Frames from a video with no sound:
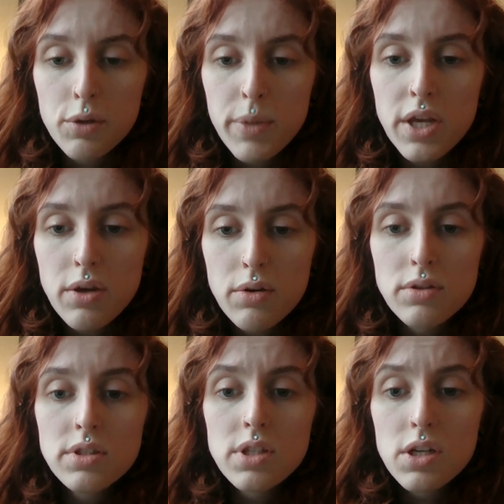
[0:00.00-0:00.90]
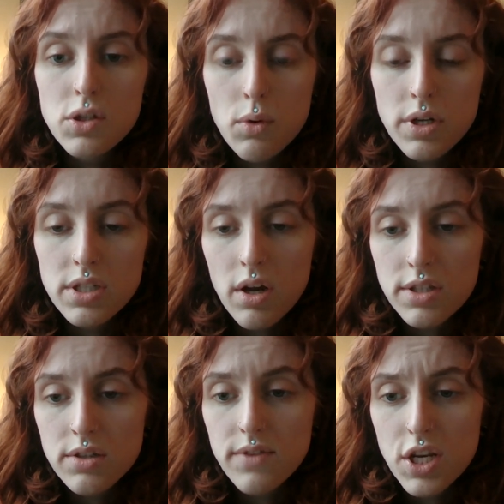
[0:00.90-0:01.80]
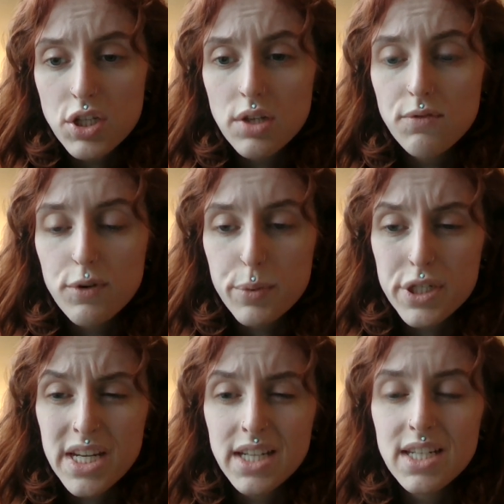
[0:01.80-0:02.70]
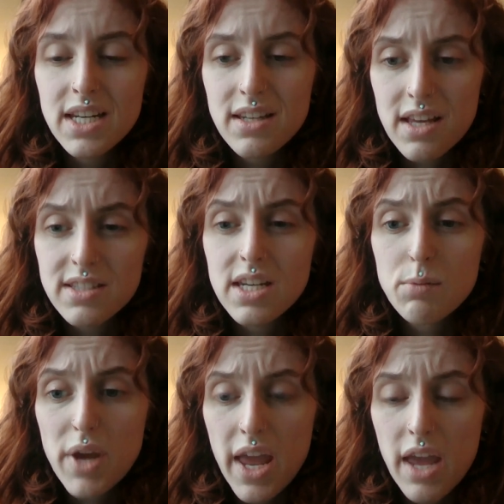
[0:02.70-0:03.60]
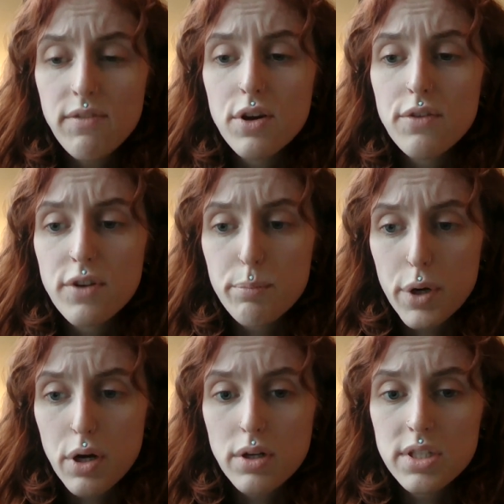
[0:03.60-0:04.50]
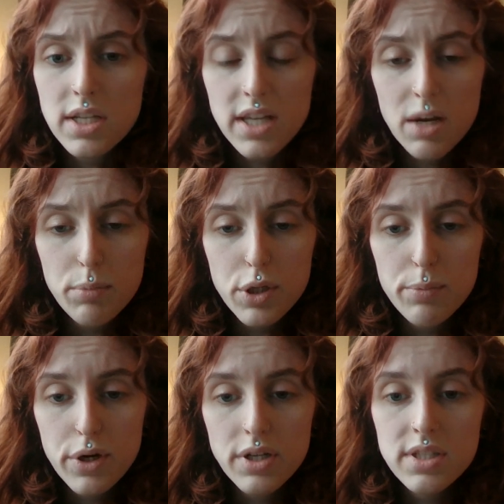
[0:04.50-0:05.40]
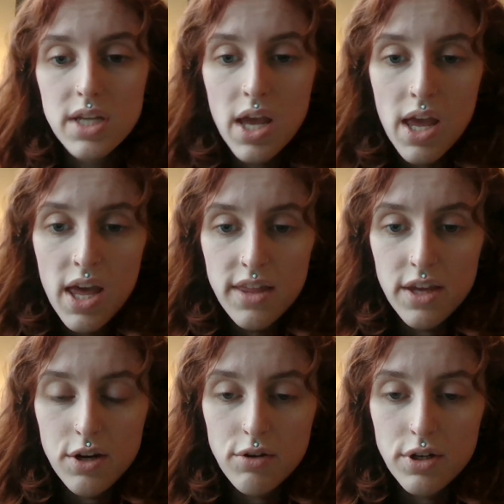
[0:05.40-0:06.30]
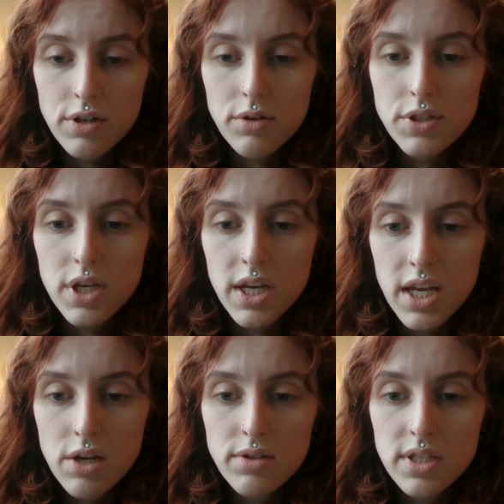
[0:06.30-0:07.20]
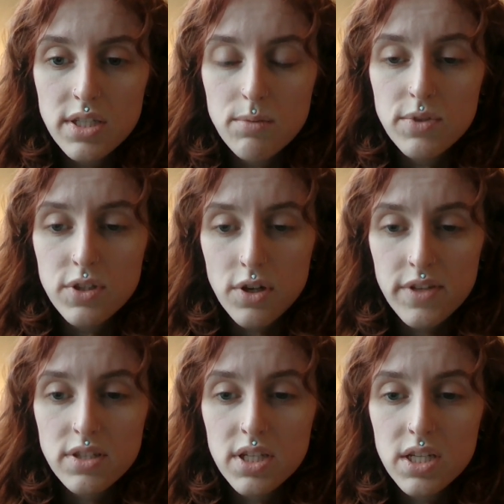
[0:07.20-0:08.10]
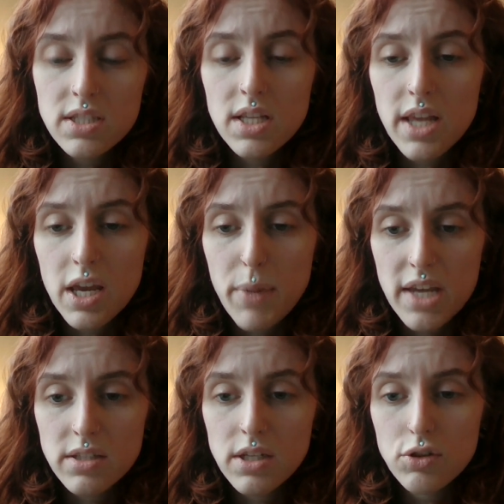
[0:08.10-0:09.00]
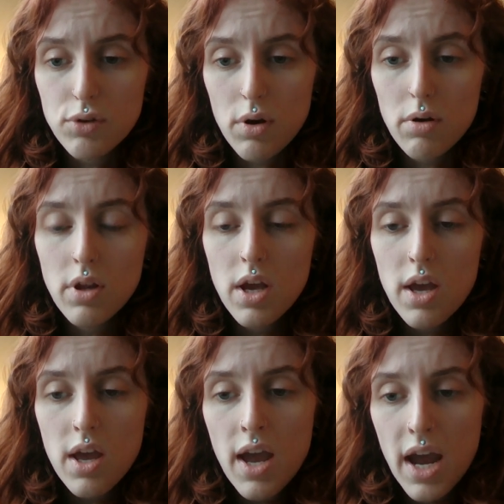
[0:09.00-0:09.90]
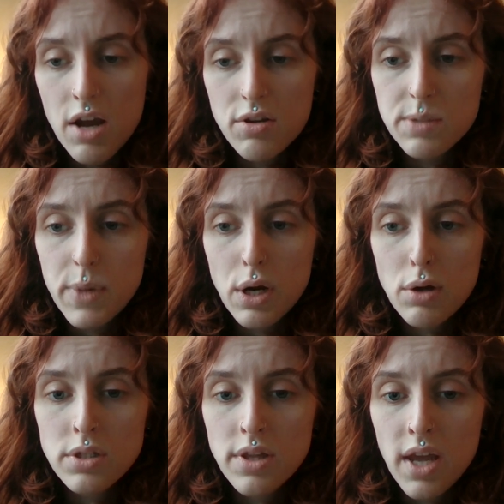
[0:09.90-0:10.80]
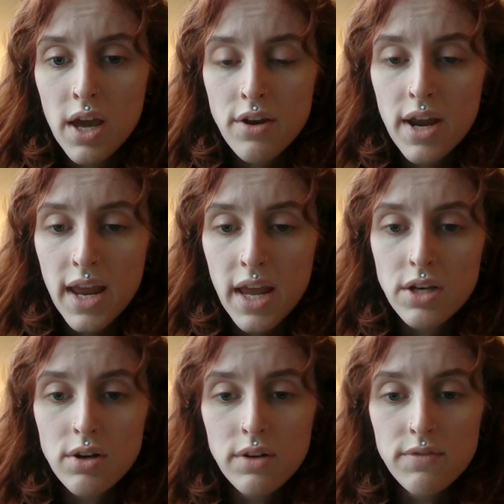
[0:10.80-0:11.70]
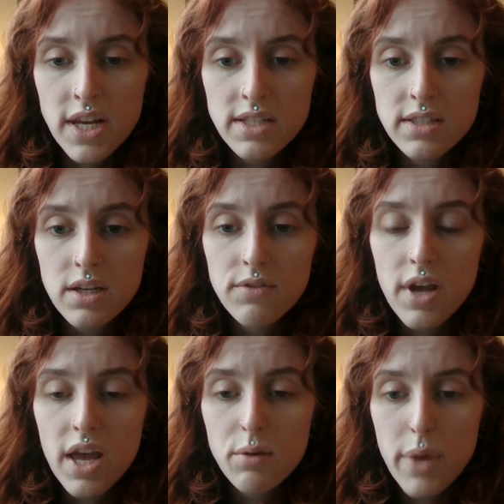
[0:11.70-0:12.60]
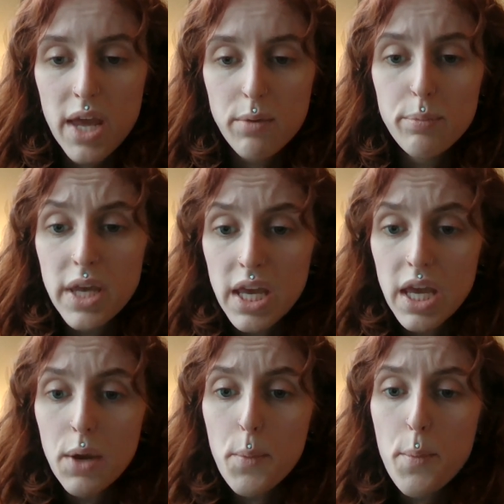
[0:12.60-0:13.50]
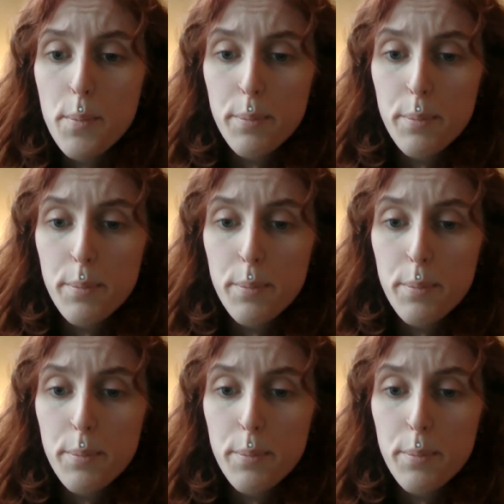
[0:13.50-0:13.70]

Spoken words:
could be used towards conservation for predicting nesting behavior for birds like bluebirds that are critical to ecosystem services like pest control. House sparrows, on the other hand, are invasive and may be